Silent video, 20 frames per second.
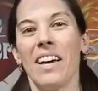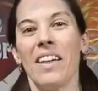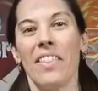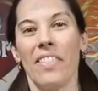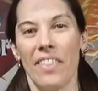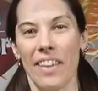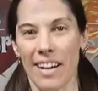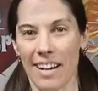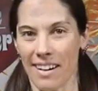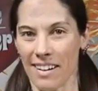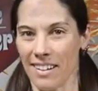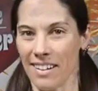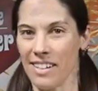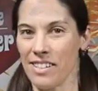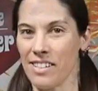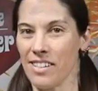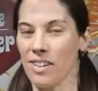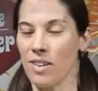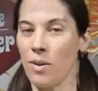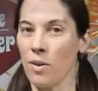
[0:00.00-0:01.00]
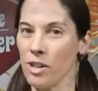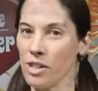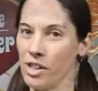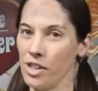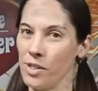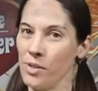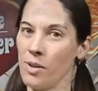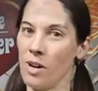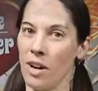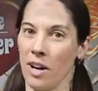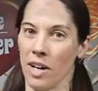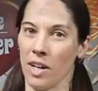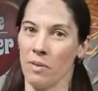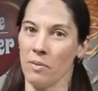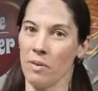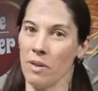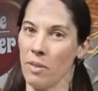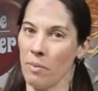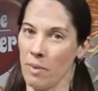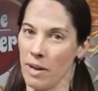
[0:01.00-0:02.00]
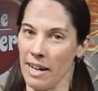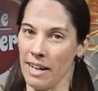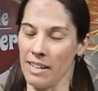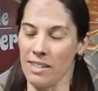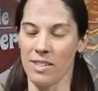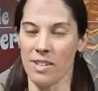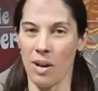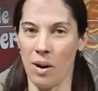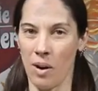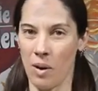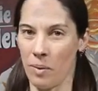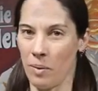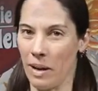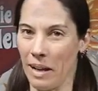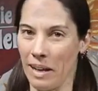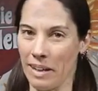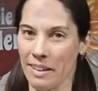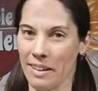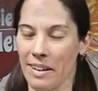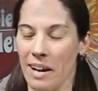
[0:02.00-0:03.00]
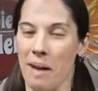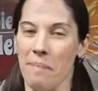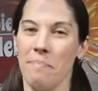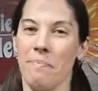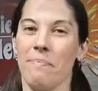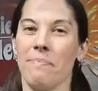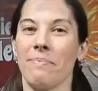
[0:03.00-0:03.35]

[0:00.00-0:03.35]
There is your horseshoe heart with wings all welded up.